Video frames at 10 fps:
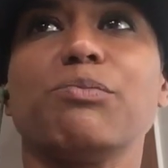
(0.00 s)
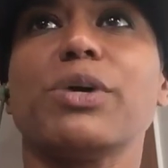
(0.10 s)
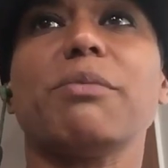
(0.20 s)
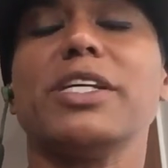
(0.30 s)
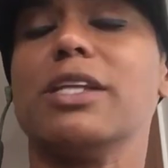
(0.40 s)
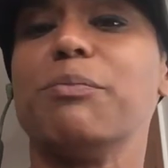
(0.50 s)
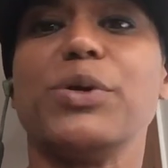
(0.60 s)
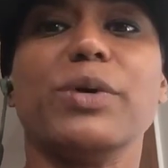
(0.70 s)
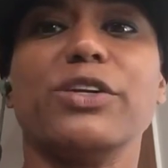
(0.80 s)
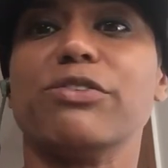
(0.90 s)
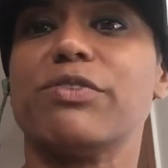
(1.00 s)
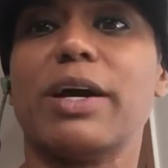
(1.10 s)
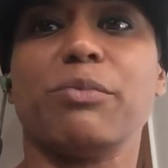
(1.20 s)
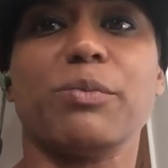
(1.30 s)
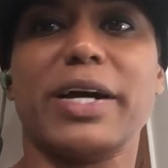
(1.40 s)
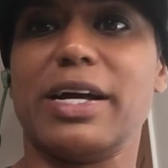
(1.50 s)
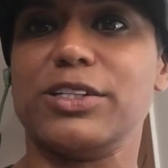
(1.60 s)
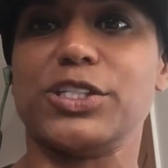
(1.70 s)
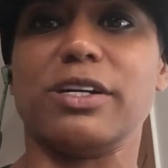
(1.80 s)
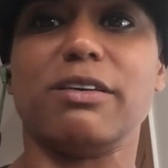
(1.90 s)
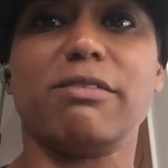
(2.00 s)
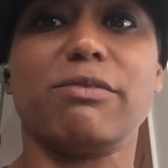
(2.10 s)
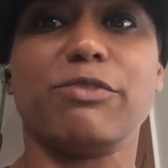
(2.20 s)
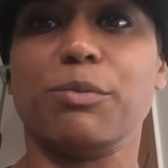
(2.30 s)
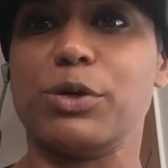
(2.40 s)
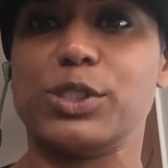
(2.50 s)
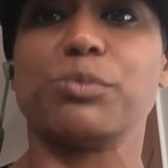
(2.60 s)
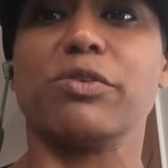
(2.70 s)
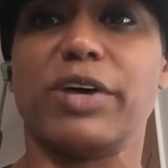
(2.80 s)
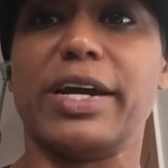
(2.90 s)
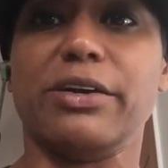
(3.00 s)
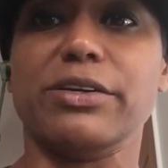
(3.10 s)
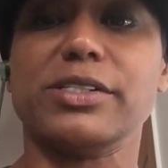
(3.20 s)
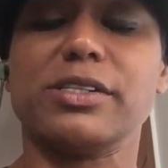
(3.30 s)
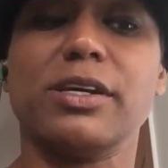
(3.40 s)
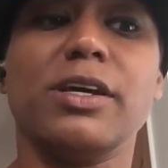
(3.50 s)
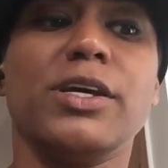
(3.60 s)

probably lump you under fibromyalgia for most providers.